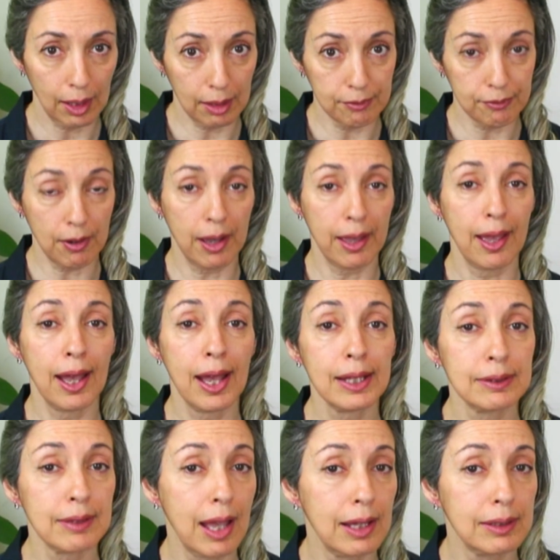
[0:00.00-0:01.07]
If I
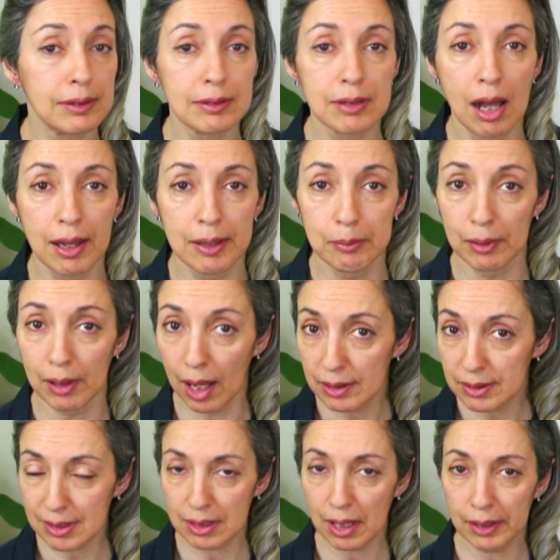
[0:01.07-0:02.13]
had had time
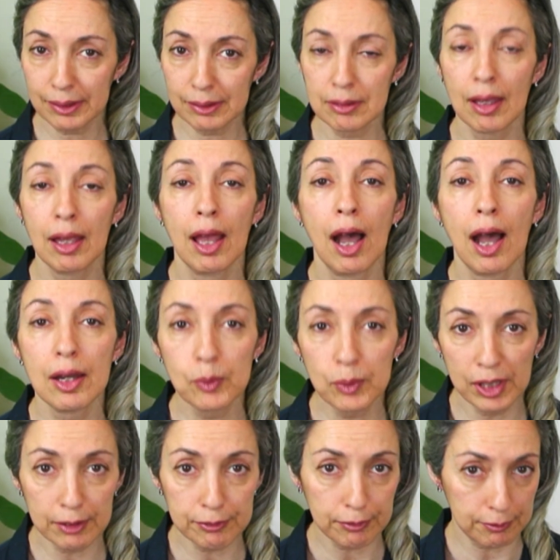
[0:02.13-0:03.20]
last night, I
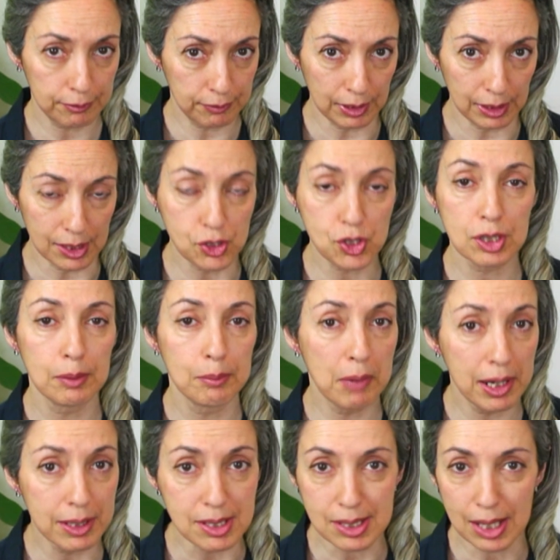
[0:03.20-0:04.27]
would have finished
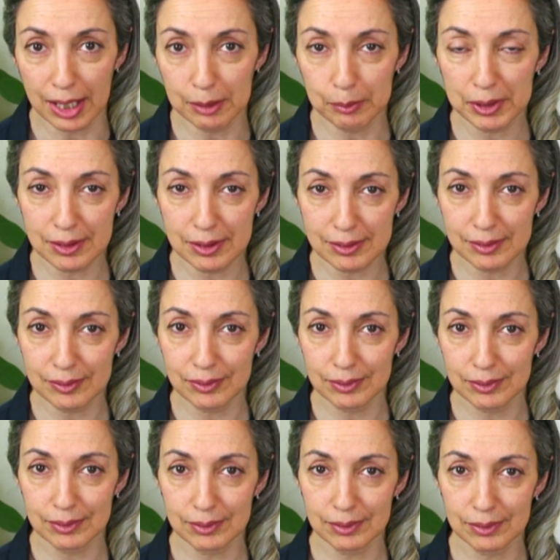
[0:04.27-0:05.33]
my assignment.
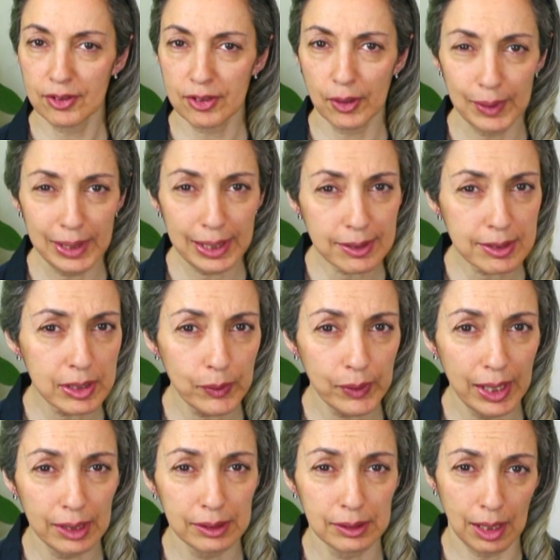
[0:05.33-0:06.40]
So let's
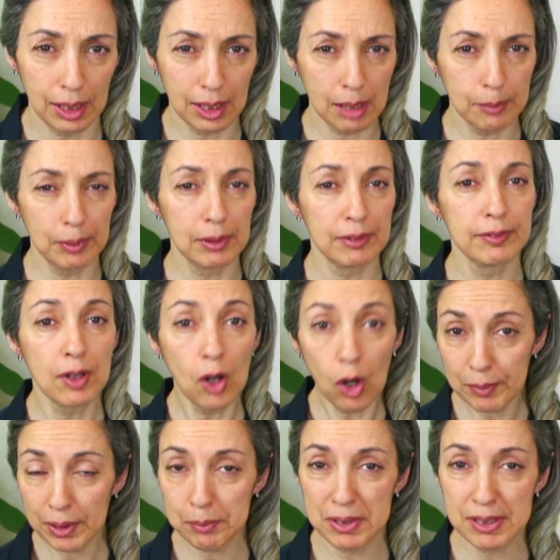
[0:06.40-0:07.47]
look at a couple of
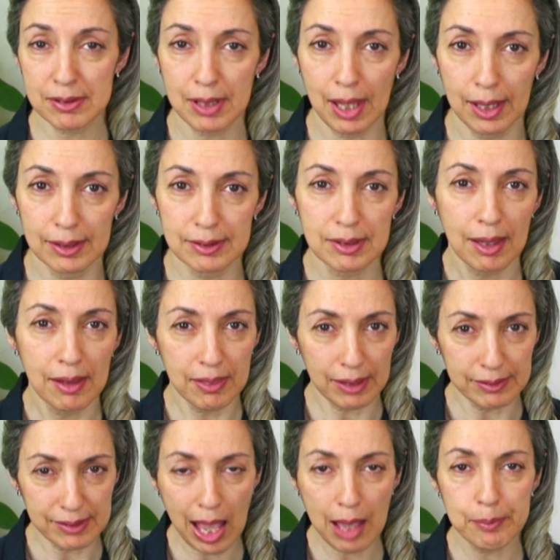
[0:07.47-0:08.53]
common mistakes
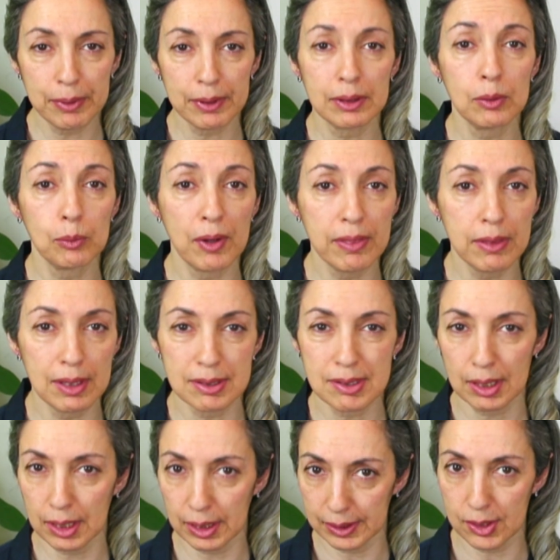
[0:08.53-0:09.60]
that happen with
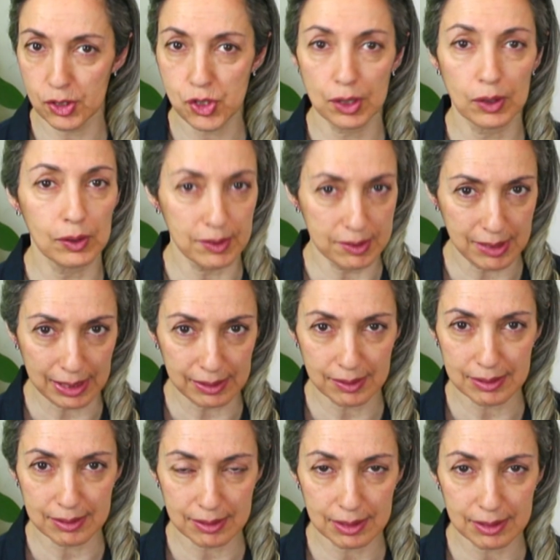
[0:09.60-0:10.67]
these conditional
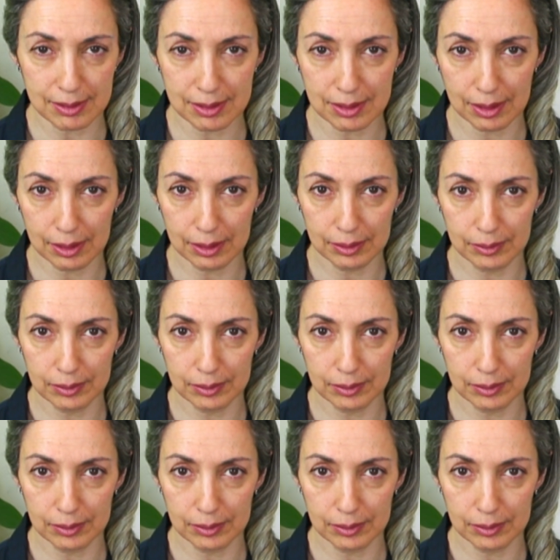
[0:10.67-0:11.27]
sentences.